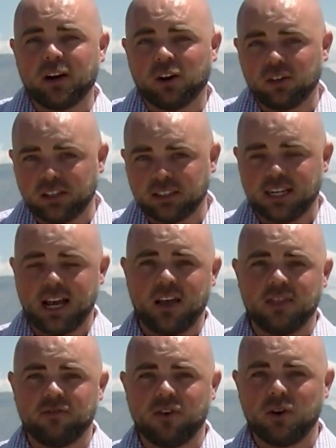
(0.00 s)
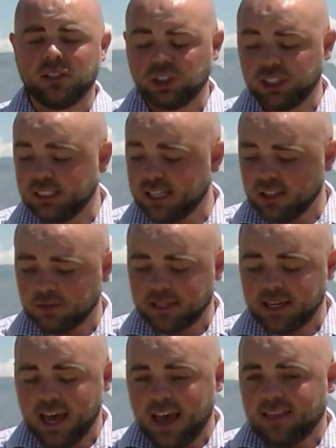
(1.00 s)
earlier today on the phone, and she tells
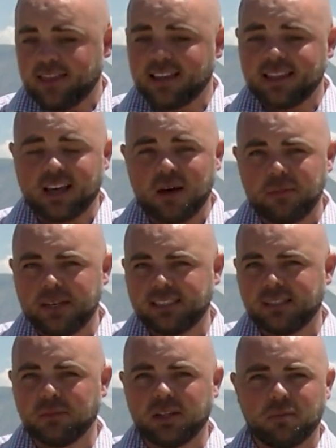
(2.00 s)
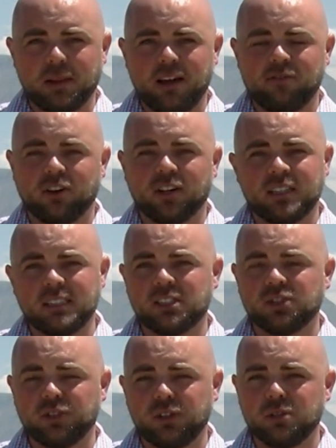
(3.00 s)
me that the company simply applied for a
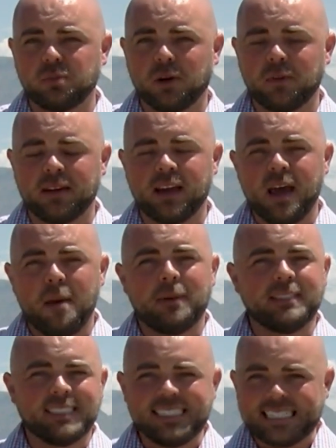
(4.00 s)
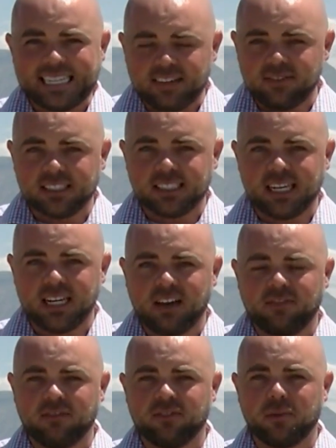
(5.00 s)
conditional use permit, but didn't give the city
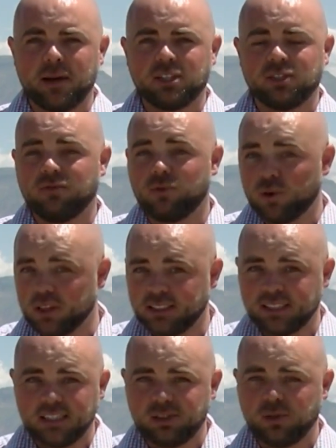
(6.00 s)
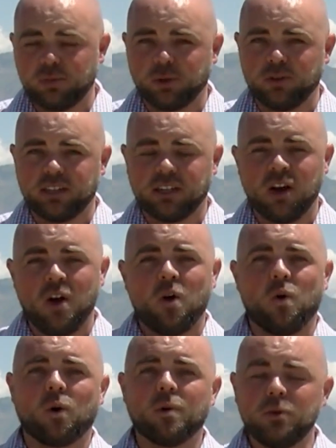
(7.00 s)
enough information for the city to approve it
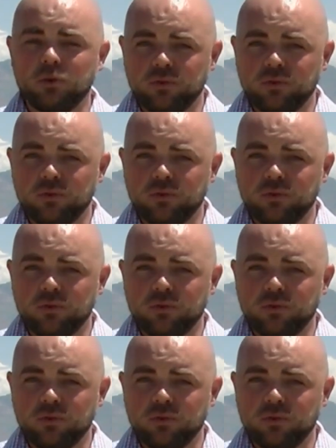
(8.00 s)
or move